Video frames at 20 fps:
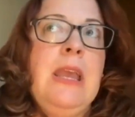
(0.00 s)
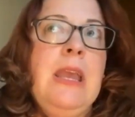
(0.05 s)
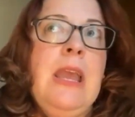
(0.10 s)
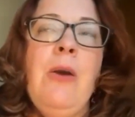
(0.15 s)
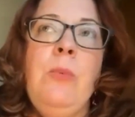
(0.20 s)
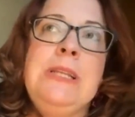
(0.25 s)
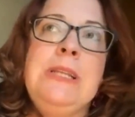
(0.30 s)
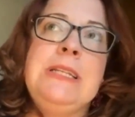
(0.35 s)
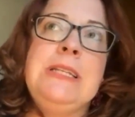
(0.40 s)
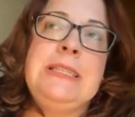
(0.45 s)

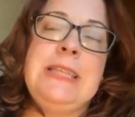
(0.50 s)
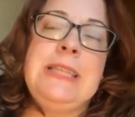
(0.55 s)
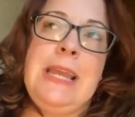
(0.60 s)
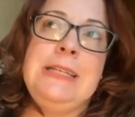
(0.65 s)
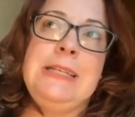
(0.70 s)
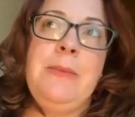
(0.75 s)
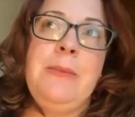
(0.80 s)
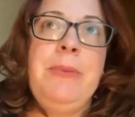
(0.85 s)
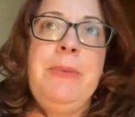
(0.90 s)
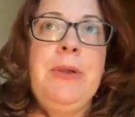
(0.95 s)
how we
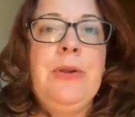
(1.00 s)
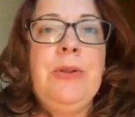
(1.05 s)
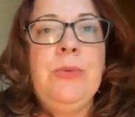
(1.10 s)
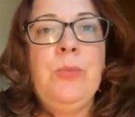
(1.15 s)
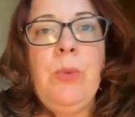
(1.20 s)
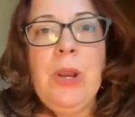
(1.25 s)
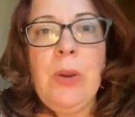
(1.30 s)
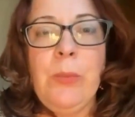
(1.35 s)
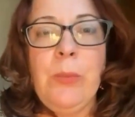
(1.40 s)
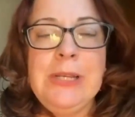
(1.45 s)
decide to
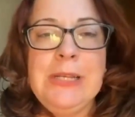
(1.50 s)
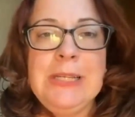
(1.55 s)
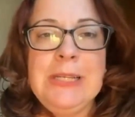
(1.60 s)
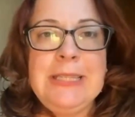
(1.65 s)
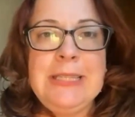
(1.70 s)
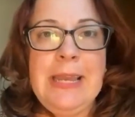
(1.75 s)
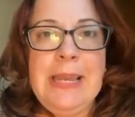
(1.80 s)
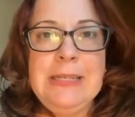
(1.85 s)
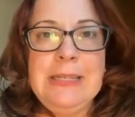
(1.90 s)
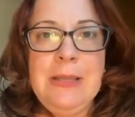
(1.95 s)
build, where we
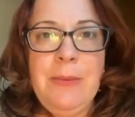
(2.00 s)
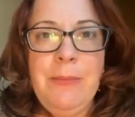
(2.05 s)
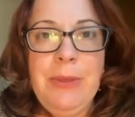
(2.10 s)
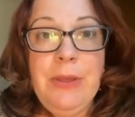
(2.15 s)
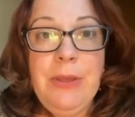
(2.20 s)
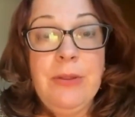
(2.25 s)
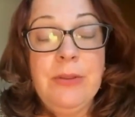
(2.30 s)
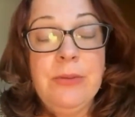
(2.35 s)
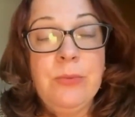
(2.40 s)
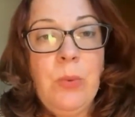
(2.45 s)
decide
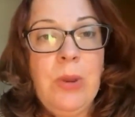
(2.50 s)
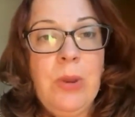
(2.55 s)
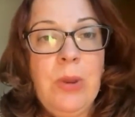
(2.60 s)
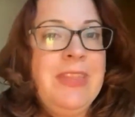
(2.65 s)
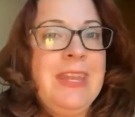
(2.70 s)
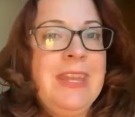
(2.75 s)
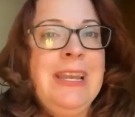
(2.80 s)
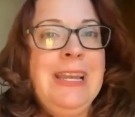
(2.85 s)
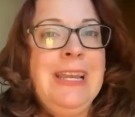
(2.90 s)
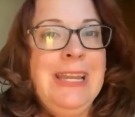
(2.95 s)
to build,
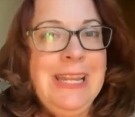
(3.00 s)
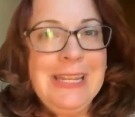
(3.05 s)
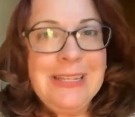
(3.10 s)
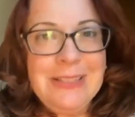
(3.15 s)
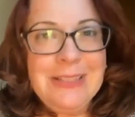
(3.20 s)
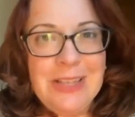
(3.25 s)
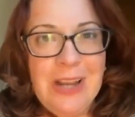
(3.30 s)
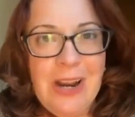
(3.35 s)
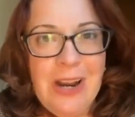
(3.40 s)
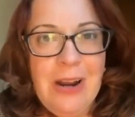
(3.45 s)
what the
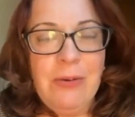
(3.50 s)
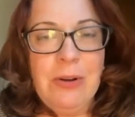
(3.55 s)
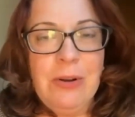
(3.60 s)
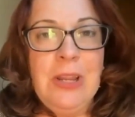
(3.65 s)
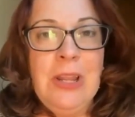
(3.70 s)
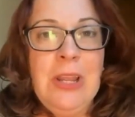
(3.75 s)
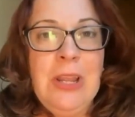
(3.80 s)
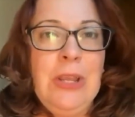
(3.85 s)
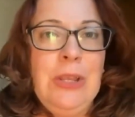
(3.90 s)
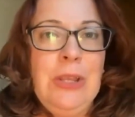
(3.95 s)
needs
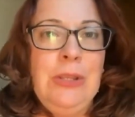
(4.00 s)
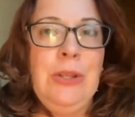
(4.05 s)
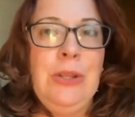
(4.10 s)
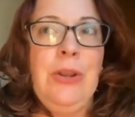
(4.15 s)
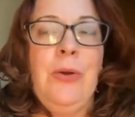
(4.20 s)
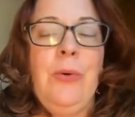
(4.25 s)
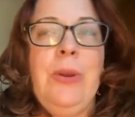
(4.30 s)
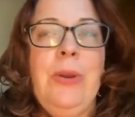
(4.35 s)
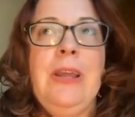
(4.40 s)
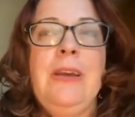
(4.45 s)
are.
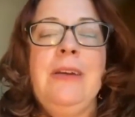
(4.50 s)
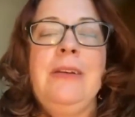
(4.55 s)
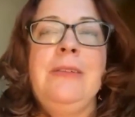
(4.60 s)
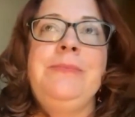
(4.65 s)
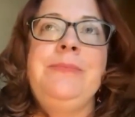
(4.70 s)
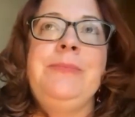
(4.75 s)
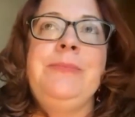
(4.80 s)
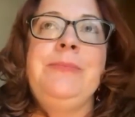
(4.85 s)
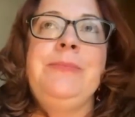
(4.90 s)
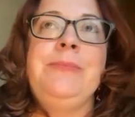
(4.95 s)
You know, and
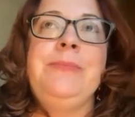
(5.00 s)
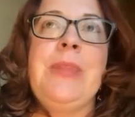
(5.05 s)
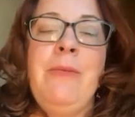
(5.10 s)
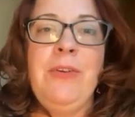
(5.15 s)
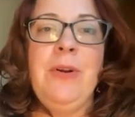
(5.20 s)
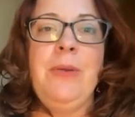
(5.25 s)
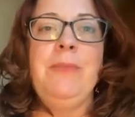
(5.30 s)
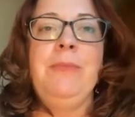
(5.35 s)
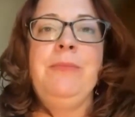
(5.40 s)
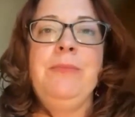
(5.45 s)
I
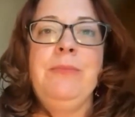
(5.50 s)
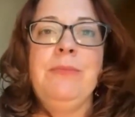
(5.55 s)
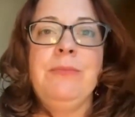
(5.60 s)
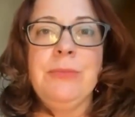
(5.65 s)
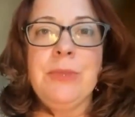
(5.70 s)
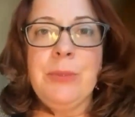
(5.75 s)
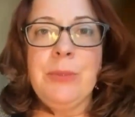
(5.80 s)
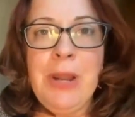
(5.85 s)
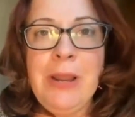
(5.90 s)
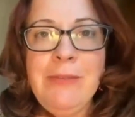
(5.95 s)
come
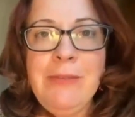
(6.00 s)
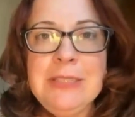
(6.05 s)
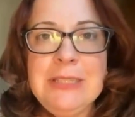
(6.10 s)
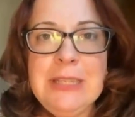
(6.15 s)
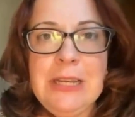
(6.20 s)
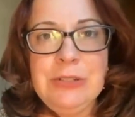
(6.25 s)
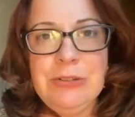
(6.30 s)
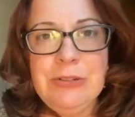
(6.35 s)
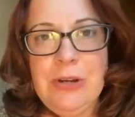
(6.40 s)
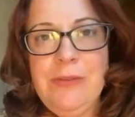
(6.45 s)
from the
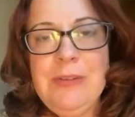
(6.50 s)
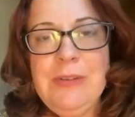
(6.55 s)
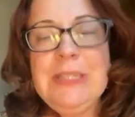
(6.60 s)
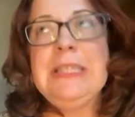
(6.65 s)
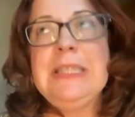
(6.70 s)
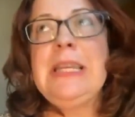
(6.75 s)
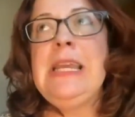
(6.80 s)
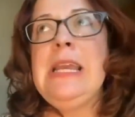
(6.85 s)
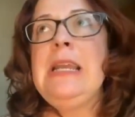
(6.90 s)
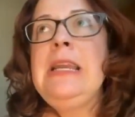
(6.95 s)
private sector,
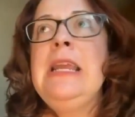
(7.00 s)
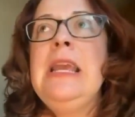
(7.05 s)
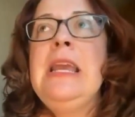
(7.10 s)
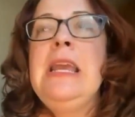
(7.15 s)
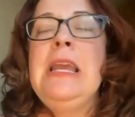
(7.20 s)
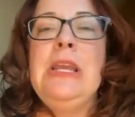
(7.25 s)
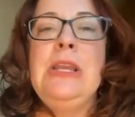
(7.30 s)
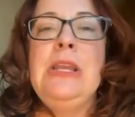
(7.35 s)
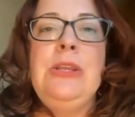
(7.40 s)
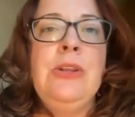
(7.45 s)
obviously,
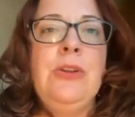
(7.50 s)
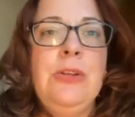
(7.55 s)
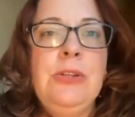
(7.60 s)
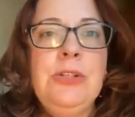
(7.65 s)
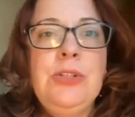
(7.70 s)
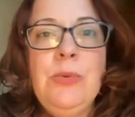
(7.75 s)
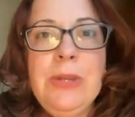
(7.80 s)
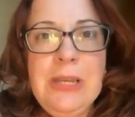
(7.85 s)
and, you know,